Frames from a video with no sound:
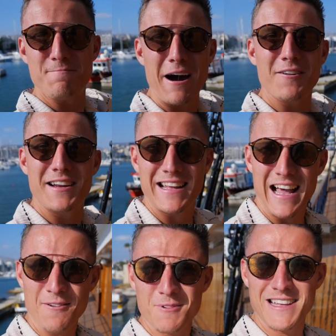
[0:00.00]
balcony,
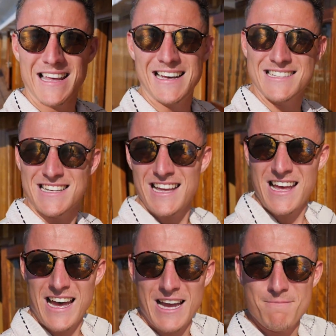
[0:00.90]
and we get
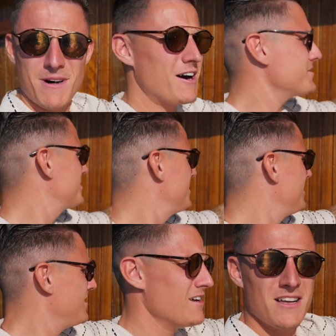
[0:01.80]
a much
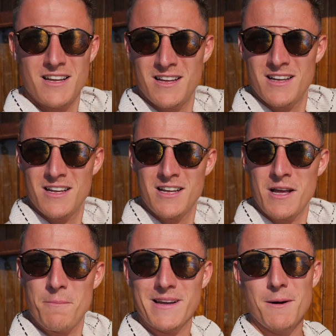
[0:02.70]

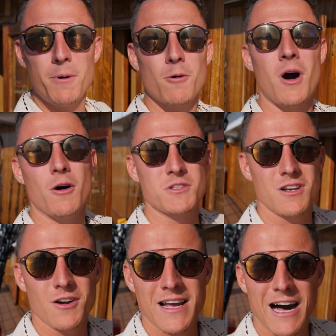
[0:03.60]
bigger porthole to
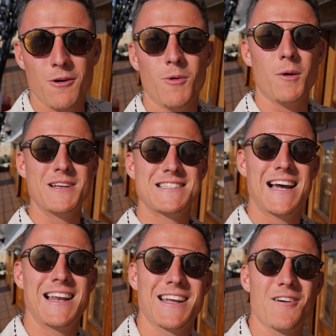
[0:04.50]
look out while we're
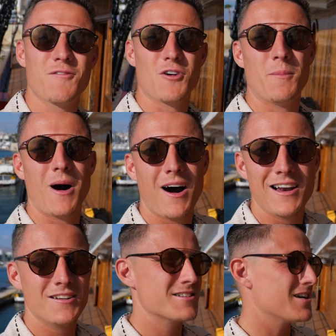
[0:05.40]
sailing from
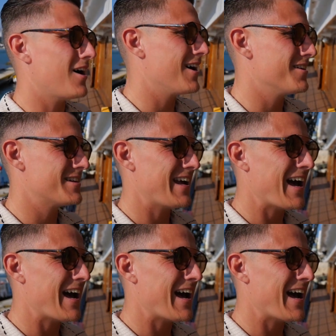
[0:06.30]
island to island. It